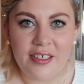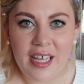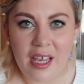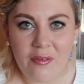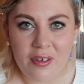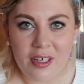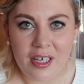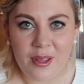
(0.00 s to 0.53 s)

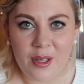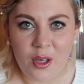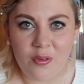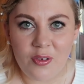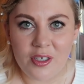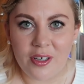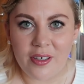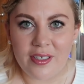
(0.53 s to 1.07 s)
Definitely though
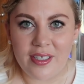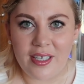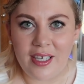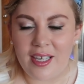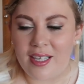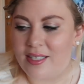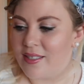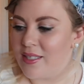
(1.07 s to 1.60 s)
for
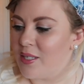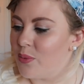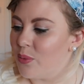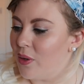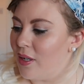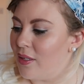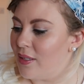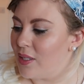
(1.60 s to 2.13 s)
Darcy is this
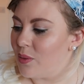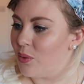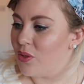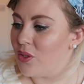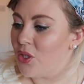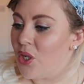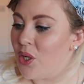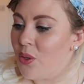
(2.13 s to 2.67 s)
one. This
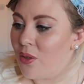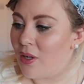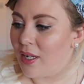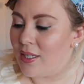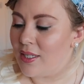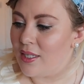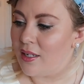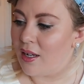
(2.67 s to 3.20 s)
was
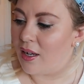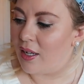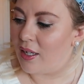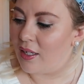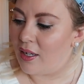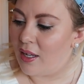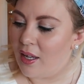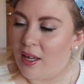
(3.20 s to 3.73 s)

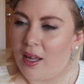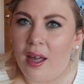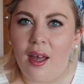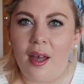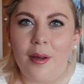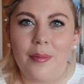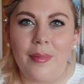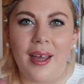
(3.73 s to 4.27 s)
£2.99
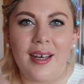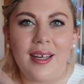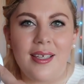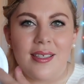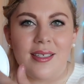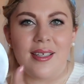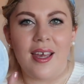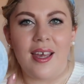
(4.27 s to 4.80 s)
and
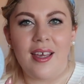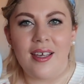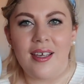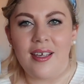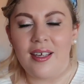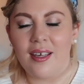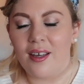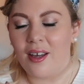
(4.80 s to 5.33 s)
it's
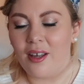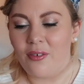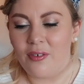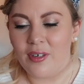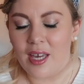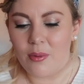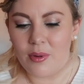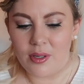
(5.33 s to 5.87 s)
I
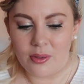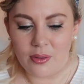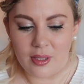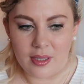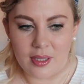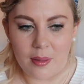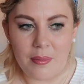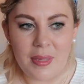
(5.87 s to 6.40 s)
forget what you call
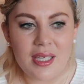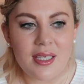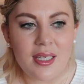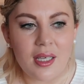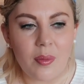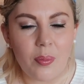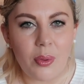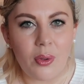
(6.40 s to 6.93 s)
this, a
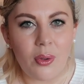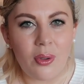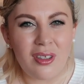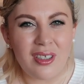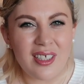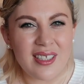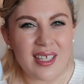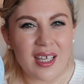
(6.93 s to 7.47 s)
mystic
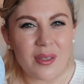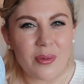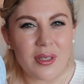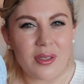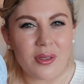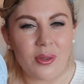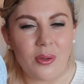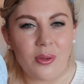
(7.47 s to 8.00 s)
ball? Is that what
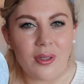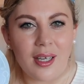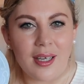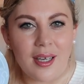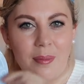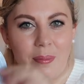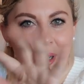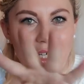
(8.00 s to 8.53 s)
it's called? Like
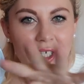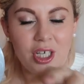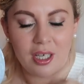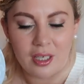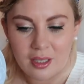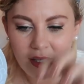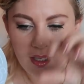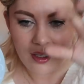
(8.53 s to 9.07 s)
a
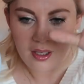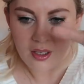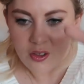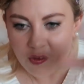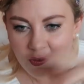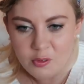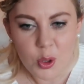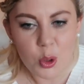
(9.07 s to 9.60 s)
magic
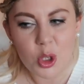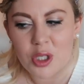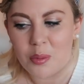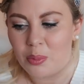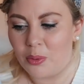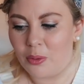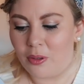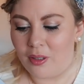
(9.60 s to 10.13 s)
future
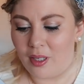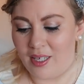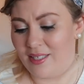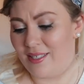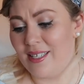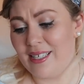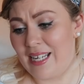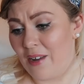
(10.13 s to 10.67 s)
ball?
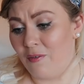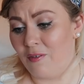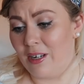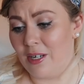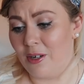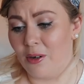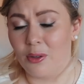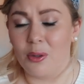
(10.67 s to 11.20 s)
It's
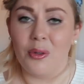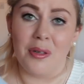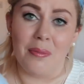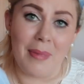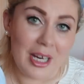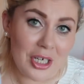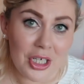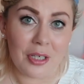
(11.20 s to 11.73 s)
definitely not called a
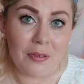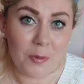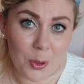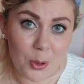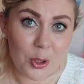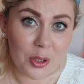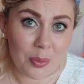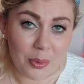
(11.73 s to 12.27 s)
magic
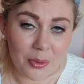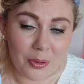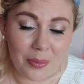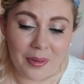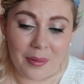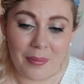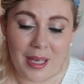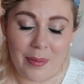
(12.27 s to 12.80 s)
future ball,
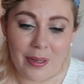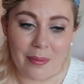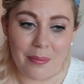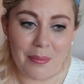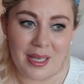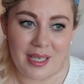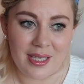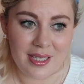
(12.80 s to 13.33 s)
but maybe a
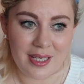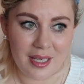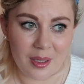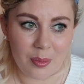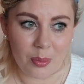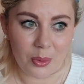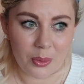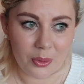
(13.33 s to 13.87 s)

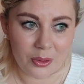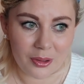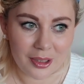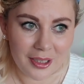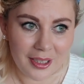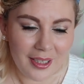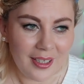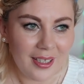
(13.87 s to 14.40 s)
mystic
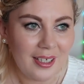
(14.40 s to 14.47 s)
ball.